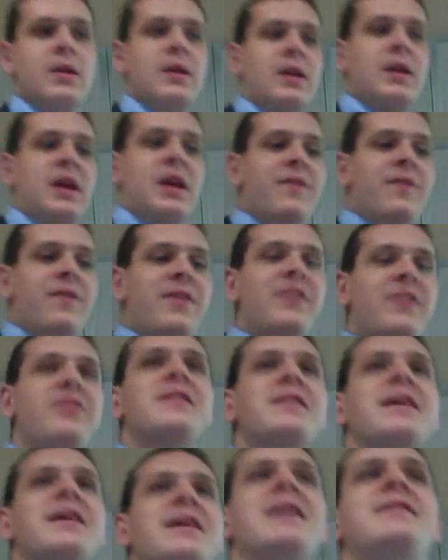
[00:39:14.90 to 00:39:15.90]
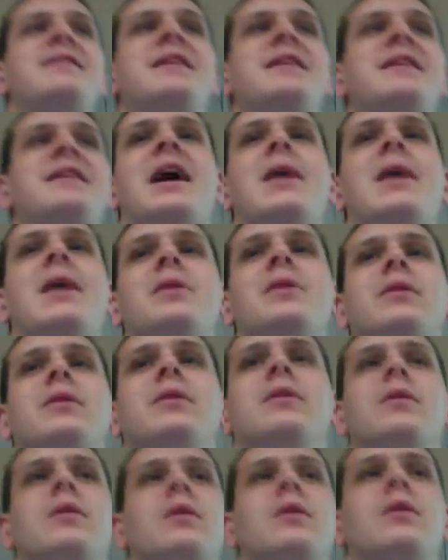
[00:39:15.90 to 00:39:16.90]
If this is a tenancy in common,
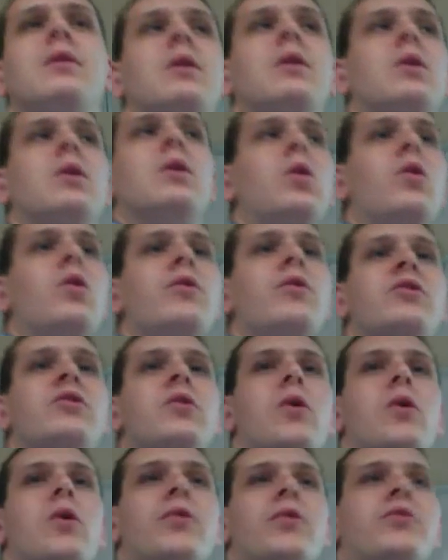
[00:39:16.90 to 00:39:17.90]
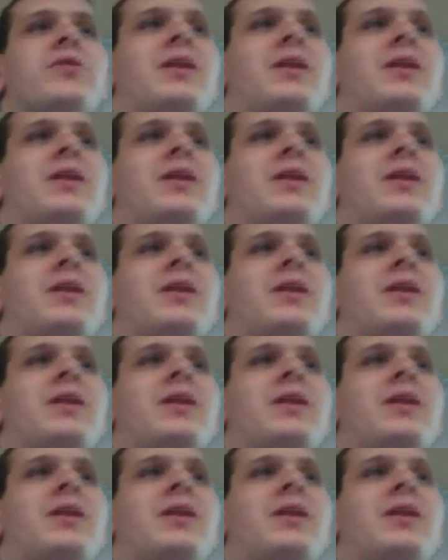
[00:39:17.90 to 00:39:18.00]
who are the two owners of the